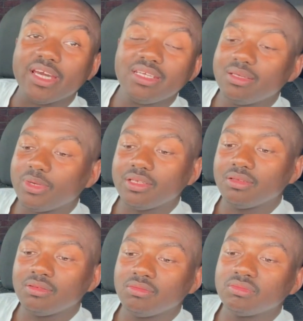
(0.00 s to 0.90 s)
By the time
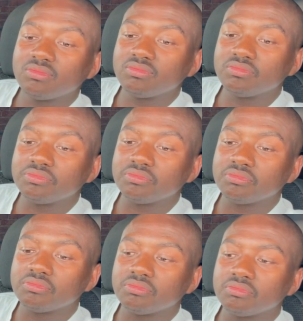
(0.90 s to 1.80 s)
this video is
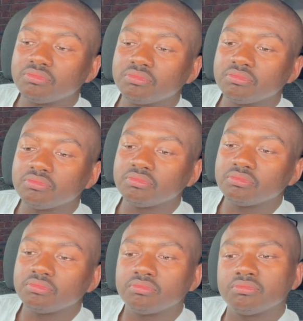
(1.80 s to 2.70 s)
published, new
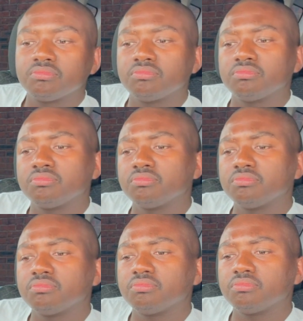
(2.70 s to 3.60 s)
details might have
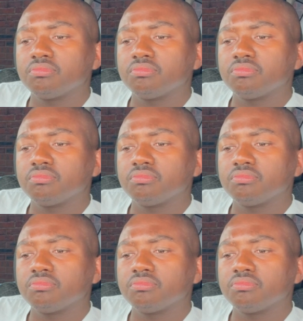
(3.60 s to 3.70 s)
emerged.